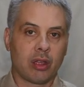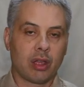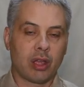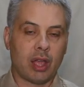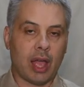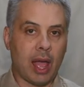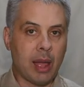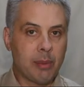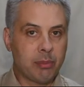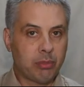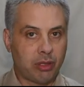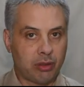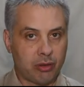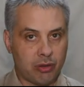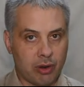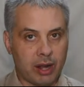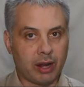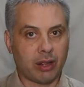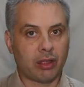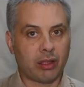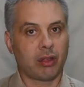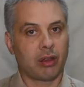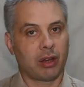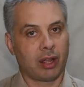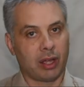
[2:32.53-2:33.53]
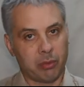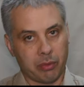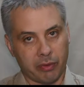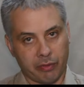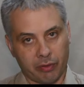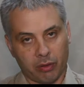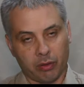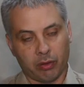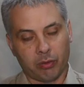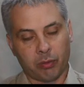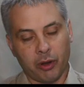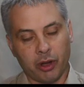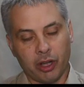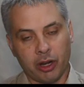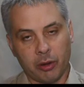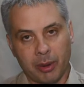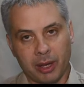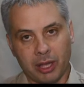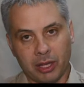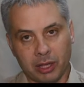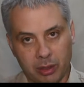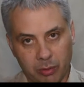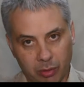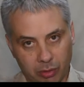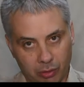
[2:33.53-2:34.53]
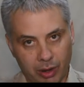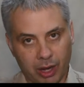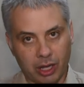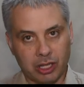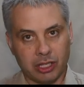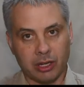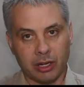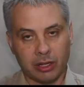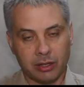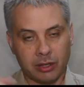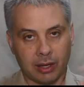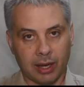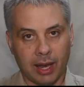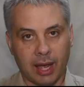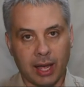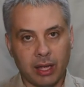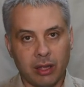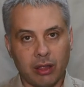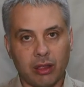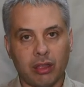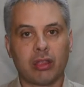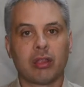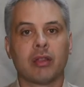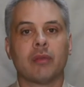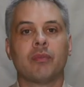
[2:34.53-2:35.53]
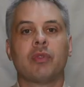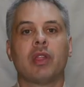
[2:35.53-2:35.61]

abstracts, and again, we've spoken about the abstraction and the layers.